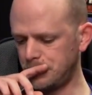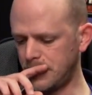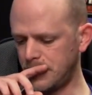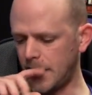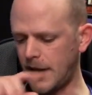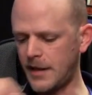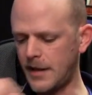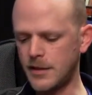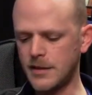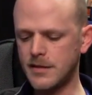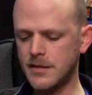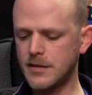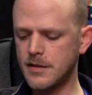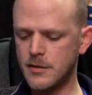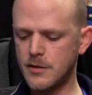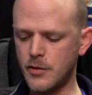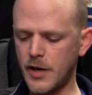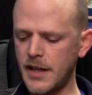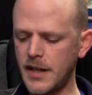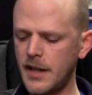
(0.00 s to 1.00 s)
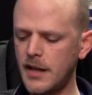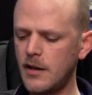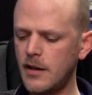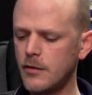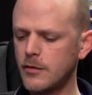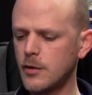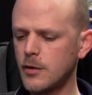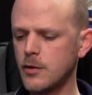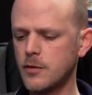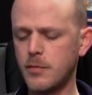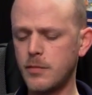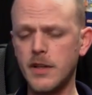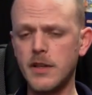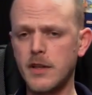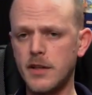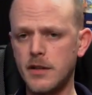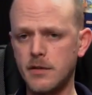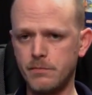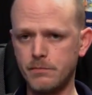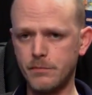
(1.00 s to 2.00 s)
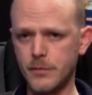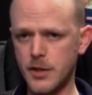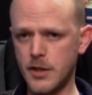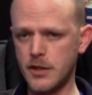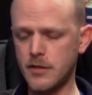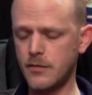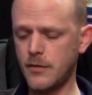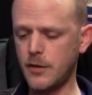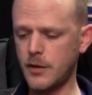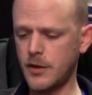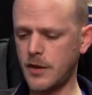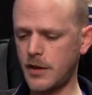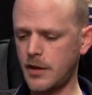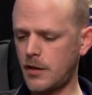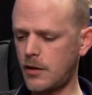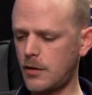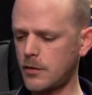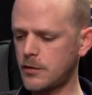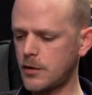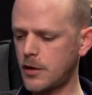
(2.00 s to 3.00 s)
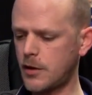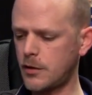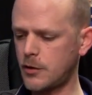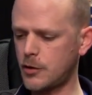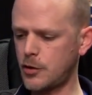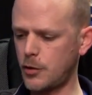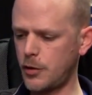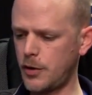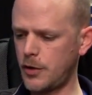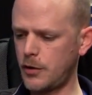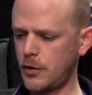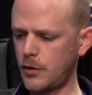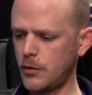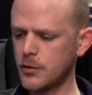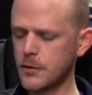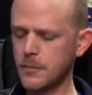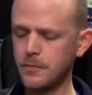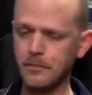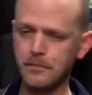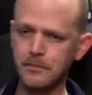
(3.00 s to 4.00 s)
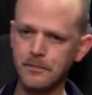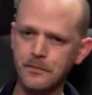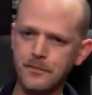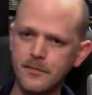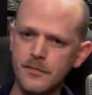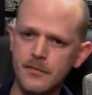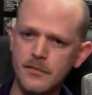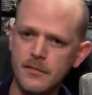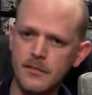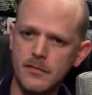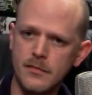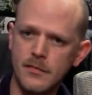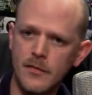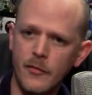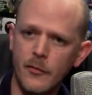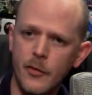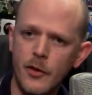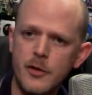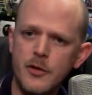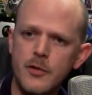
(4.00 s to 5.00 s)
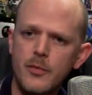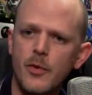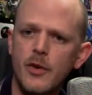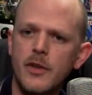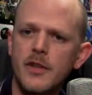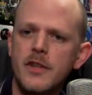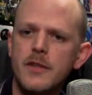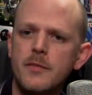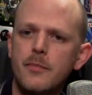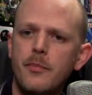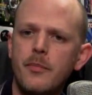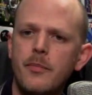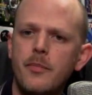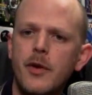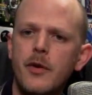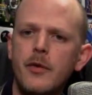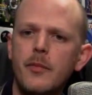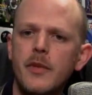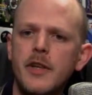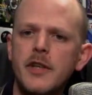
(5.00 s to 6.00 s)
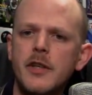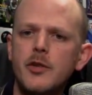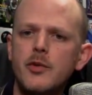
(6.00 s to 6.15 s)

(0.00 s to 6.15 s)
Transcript: and tried any of those, but I just thought I also gonna show you those. First one is Pyramid